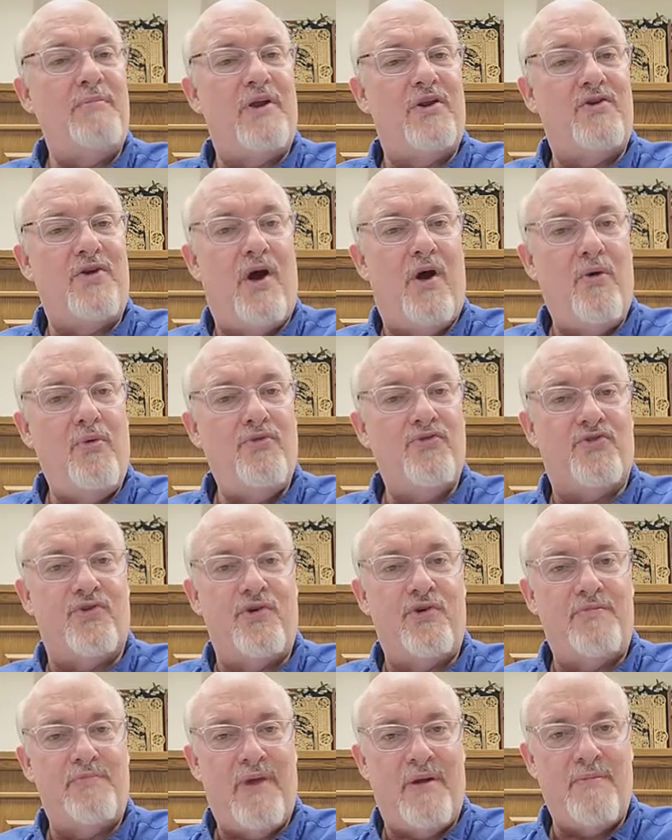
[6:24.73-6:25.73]

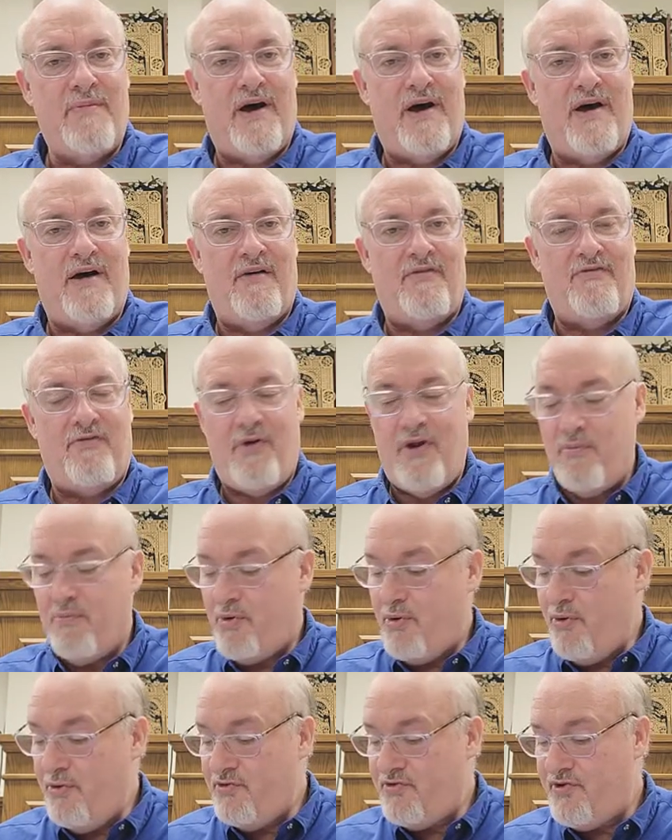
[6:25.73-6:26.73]
Tozer, my friend
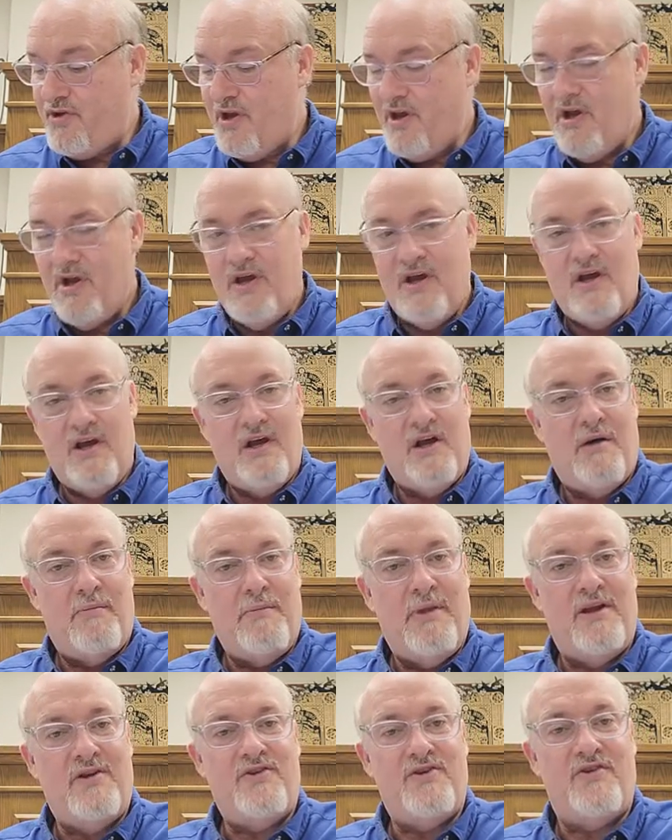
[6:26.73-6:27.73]
Bruce
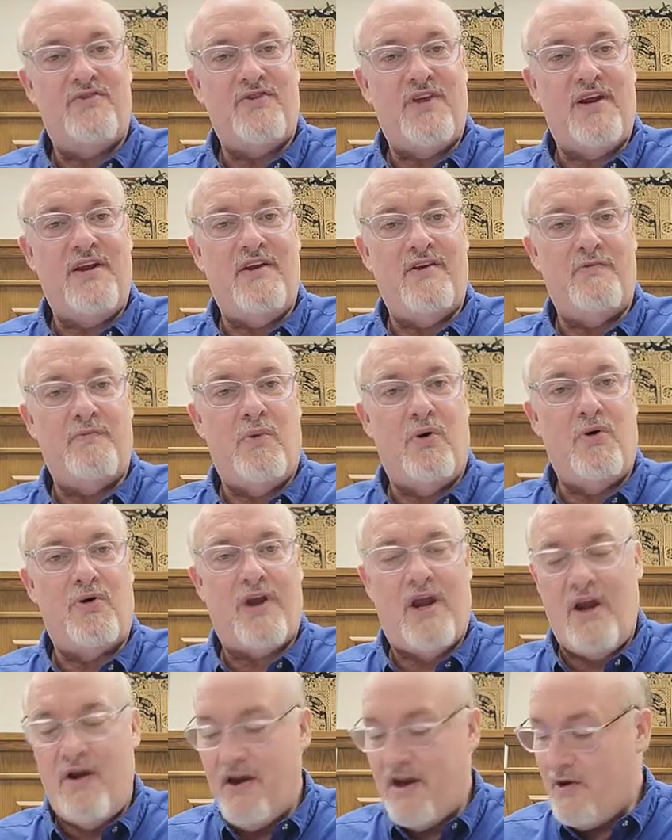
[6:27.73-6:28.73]
mentions in his
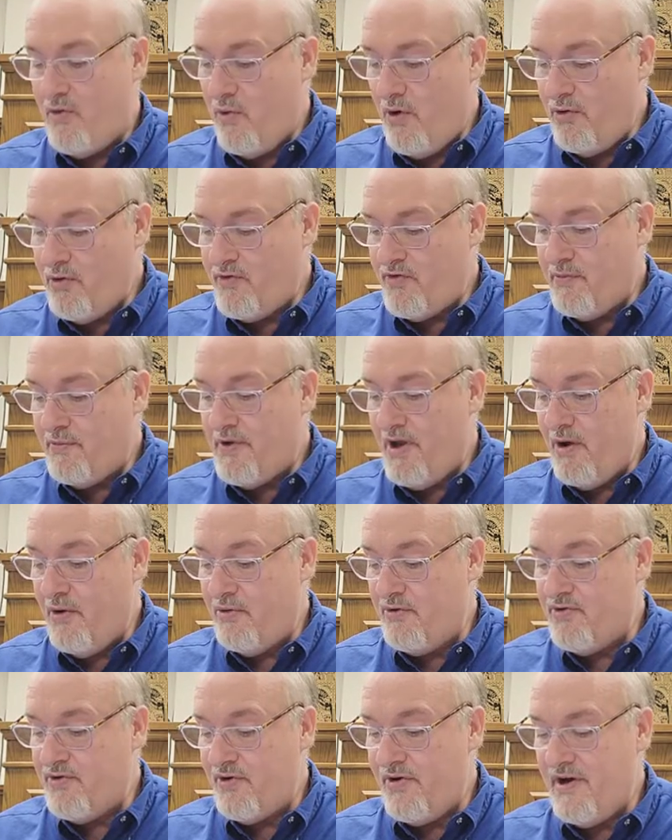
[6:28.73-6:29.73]
book here, he quotes from
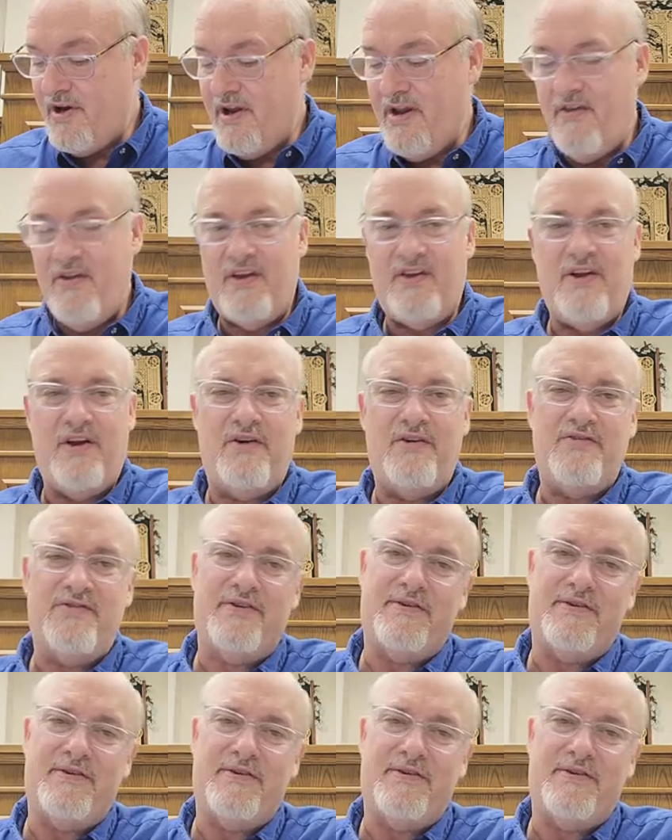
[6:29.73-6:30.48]
Tozer, and it's